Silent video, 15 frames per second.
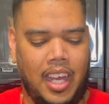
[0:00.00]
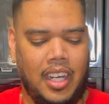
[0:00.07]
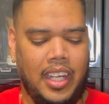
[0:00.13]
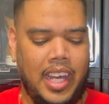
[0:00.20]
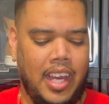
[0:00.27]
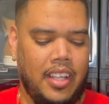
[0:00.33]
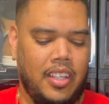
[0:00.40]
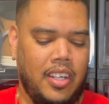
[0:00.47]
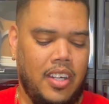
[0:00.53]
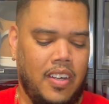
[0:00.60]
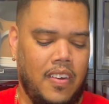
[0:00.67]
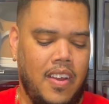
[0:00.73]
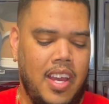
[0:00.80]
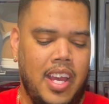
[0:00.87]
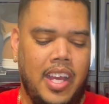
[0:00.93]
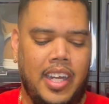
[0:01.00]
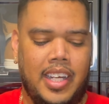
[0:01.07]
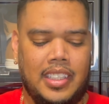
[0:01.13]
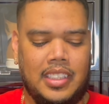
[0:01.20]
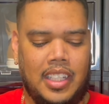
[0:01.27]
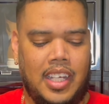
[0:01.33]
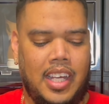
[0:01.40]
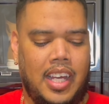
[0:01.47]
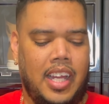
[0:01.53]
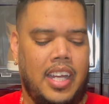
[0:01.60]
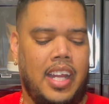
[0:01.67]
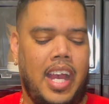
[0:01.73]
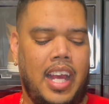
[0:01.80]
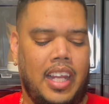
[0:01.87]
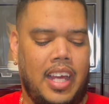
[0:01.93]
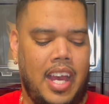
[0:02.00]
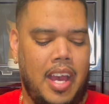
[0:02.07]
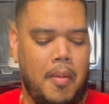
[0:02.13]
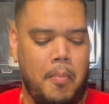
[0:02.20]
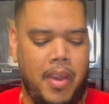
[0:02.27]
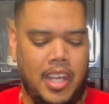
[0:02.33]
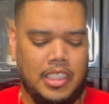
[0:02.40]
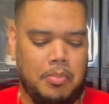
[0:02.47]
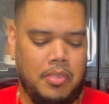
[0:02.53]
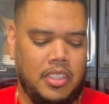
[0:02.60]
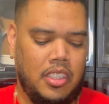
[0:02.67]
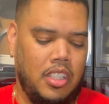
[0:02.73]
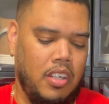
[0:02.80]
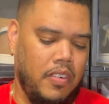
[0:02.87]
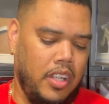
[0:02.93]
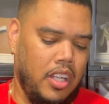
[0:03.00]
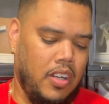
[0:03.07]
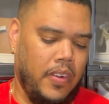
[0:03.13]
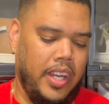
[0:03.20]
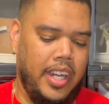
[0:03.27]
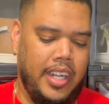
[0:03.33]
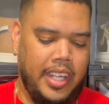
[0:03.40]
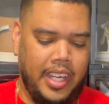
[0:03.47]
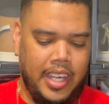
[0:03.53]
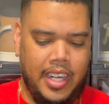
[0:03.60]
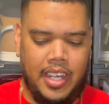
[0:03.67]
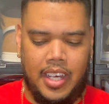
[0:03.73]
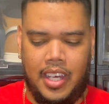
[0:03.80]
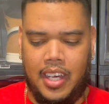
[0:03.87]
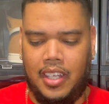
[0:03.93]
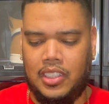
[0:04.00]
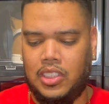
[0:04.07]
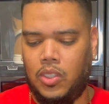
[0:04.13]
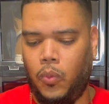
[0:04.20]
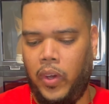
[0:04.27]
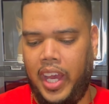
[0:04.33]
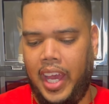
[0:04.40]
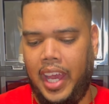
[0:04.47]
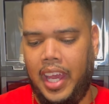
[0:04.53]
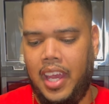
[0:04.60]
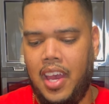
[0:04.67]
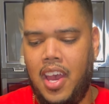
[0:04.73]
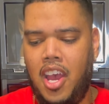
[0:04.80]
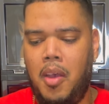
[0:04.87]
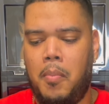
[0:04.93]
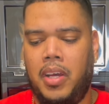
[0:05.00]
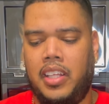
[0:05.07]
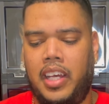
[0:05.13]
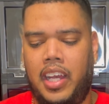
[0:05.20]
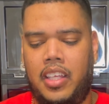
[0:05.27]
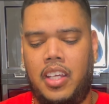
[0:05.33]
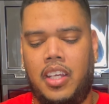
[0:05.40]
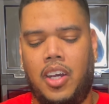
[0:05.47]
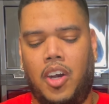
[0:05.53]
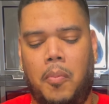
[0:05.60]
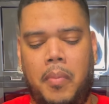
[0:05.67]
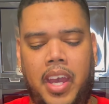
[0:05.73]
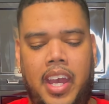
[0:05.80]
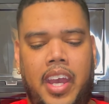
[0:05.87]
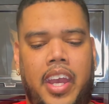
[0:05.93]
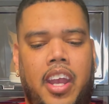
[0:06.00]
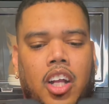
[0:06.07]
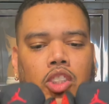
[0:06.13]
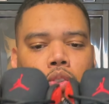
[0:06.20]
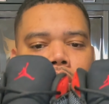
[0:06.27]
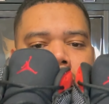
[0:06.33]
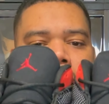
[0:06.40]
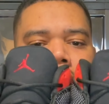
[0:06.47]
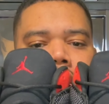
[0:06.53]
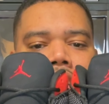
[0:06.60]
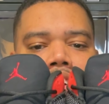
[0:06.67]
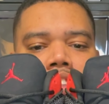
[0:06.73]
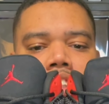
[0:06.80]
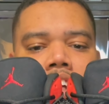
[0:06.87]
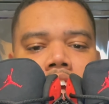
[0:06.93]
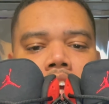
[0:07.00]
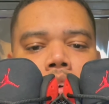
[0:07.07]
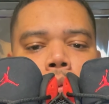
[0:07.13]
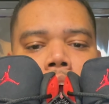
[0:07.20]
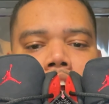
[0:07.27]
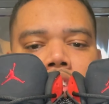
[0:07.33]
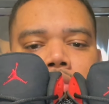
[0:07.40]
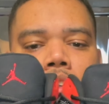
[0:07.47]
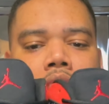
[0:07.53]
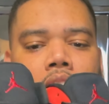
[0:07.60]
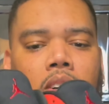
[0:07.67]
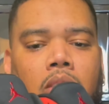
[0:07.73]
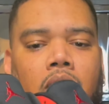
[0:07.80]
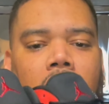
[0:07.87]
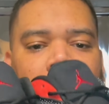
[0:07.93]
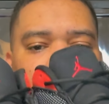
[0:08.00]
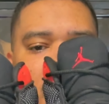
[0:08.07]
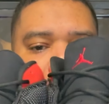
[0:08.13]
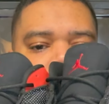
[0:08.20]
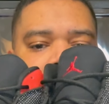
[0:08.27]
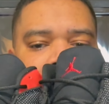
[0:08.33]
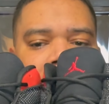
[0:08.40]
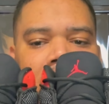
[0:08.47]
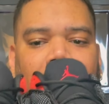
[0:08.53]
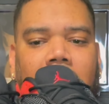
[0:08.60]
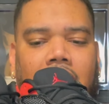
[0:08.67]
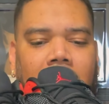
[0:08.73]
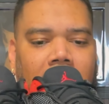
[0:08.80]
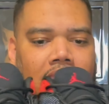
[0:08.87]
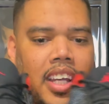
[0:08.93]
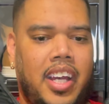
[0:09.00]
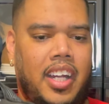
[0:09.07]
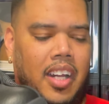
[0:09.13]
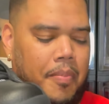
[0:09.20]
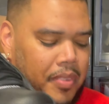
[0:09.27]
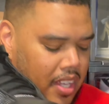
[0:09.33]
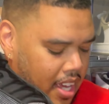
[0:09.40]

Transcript: leather, this nylon mesh material, and then suede. But there you go, man. Air Jordan 13 Retro. Let's take a look at it.